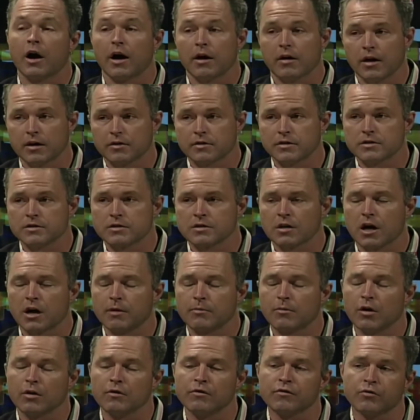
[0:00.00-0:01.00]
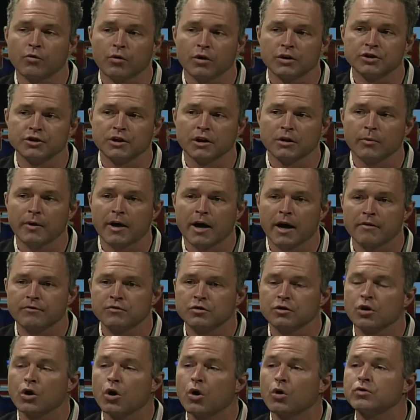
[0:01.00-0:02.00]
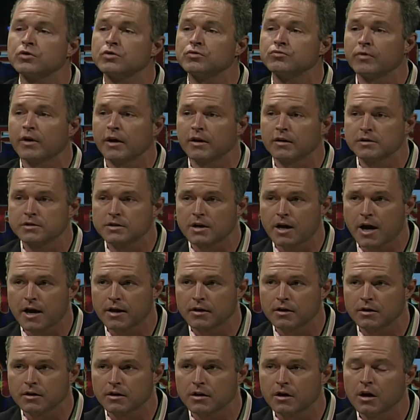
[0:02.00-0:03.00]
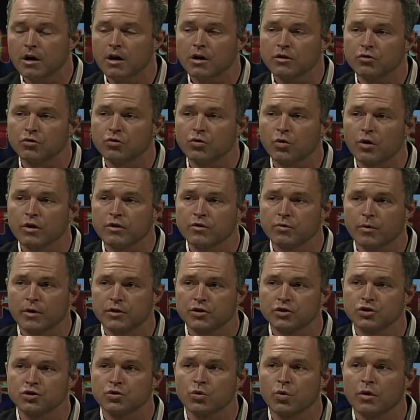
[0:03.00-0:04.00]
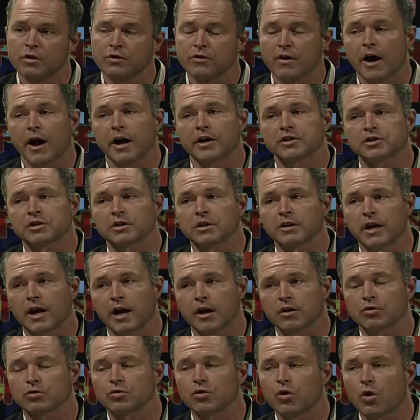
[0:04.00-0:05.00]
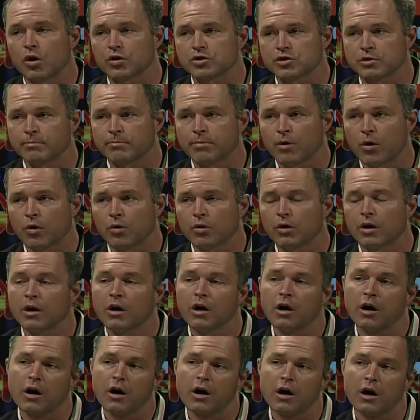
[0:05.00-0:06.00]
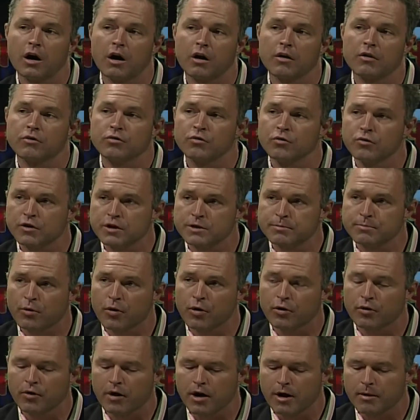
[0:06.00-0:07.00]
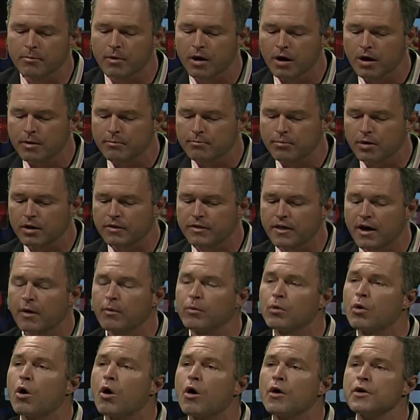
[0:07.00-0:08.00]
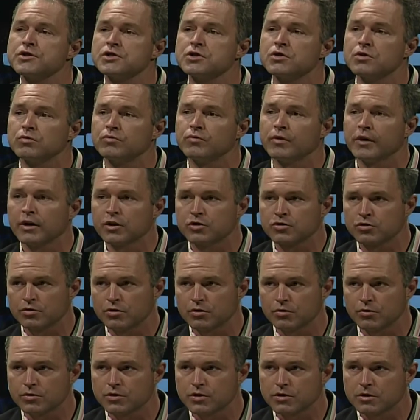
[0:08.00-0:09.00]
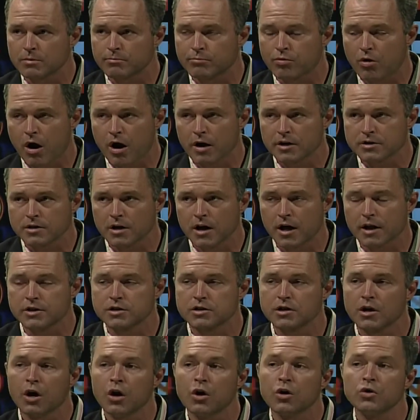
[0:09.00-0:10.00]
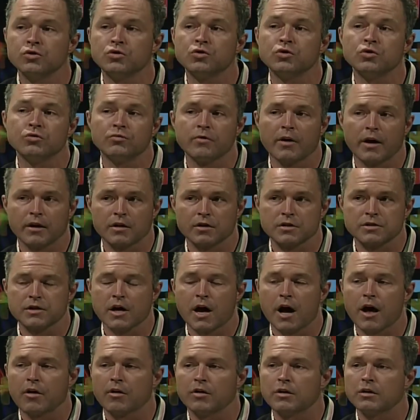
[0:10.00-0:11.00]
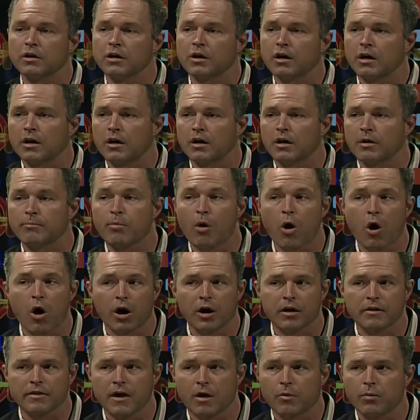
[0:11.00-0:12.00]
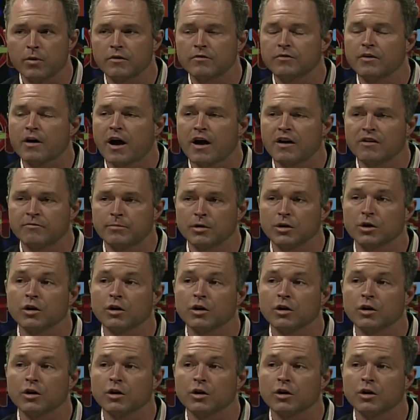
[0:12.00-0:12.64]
at this time, unfortunately, we have to go to Randall's Island, the northwest shore, to actually land or launch a boat through this program, but that will also reintroduce the Bronxites to Randall's Island, a park that we've kind of been